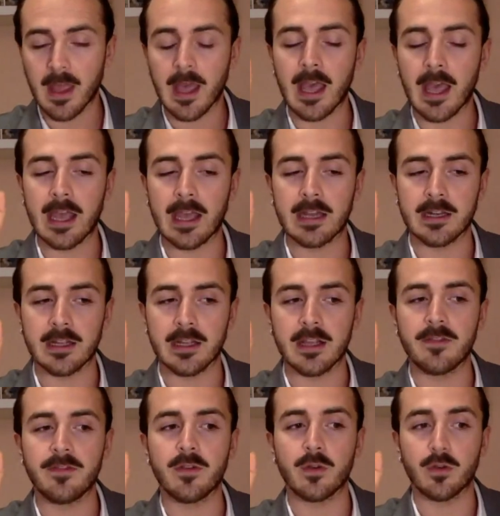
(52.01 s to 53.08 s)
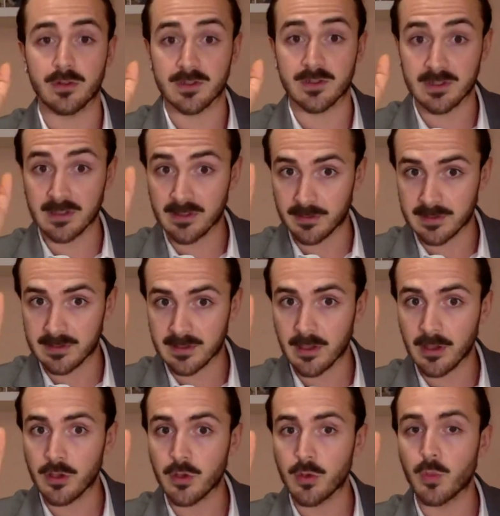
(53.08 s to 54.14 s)
and if you consider it,
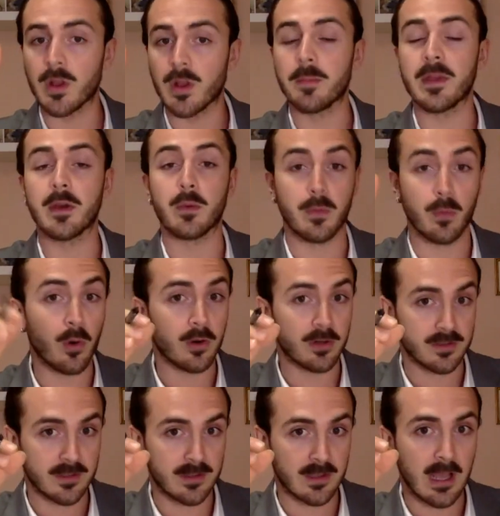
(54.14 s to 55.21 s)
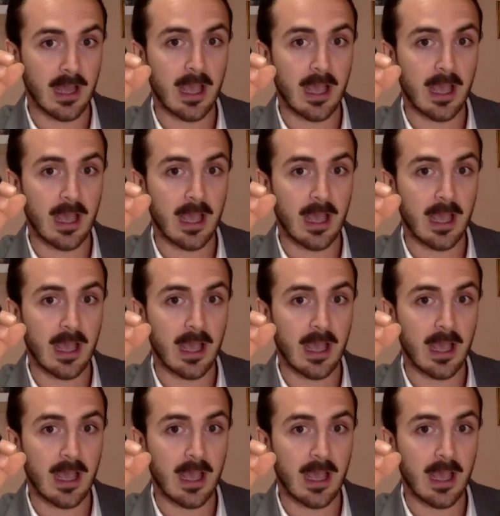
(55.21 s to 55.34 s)
you will be rewarded.